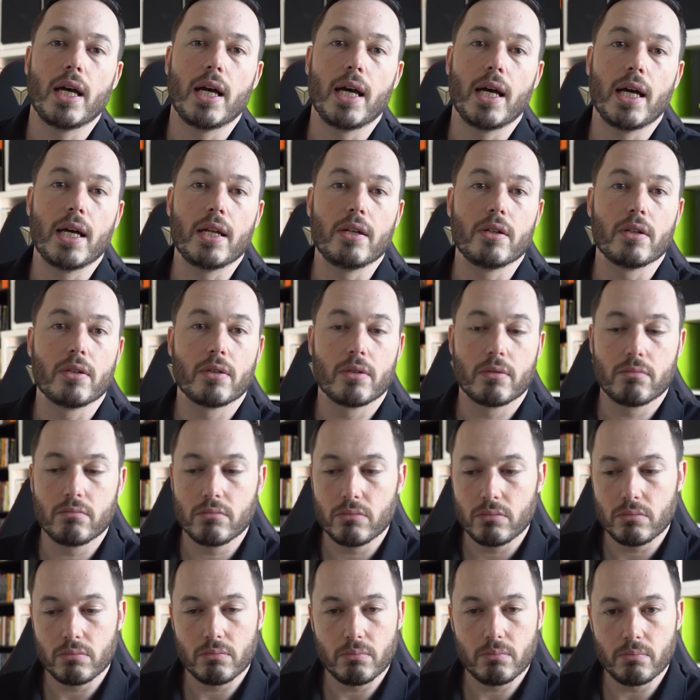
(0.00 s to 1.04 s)
and
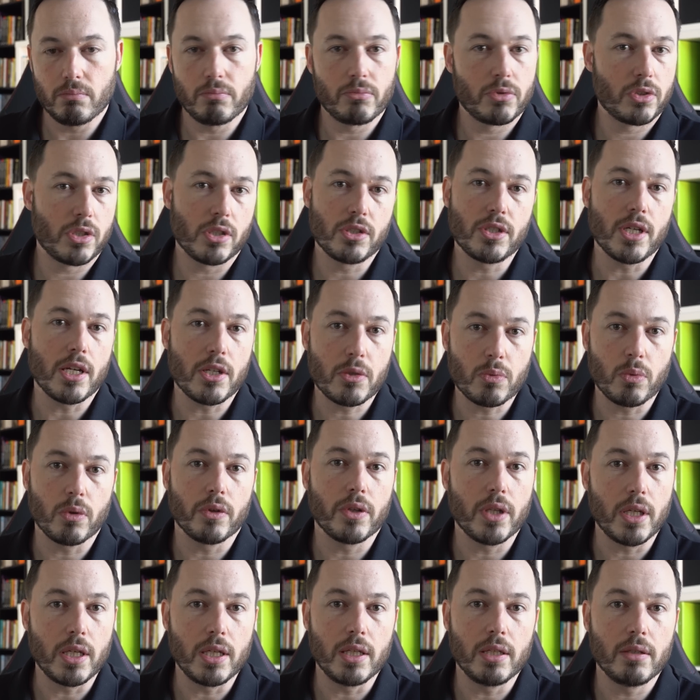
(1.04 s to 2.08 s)
suggest
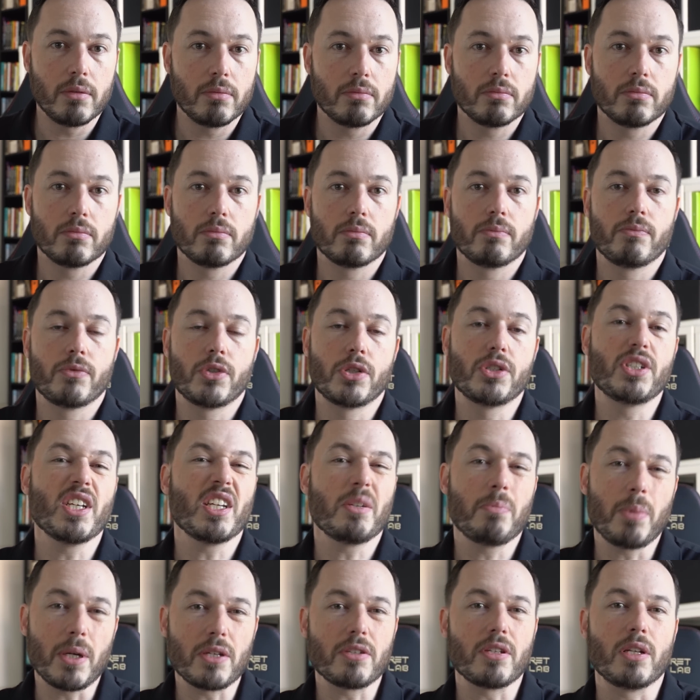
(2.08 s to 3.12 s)

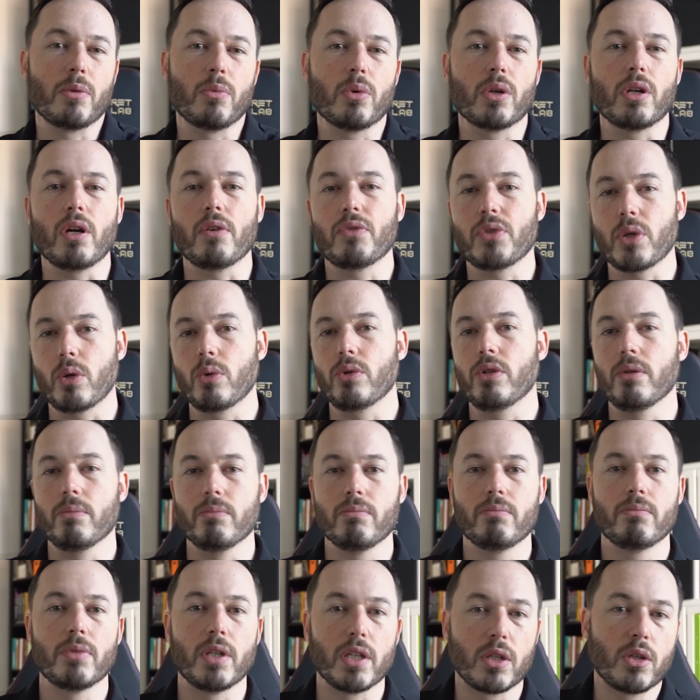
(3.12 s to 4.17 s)
basically what I've told him,
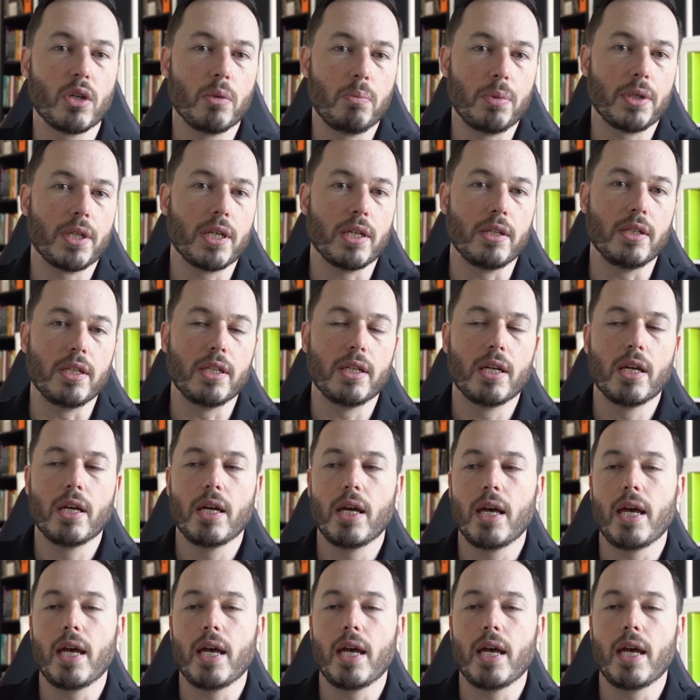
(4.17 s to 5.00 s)
that it could be kidney.